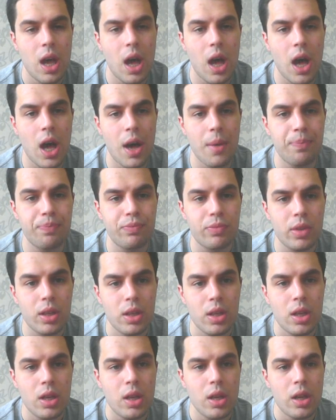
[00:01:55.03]

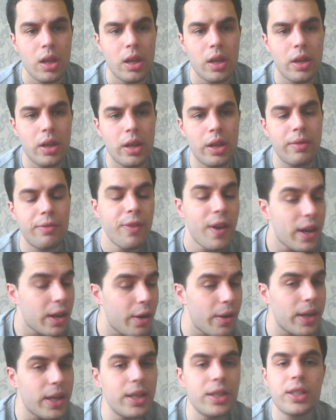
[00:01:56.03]
In fact,
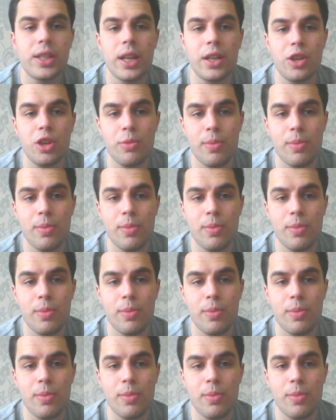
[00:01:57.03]
going into that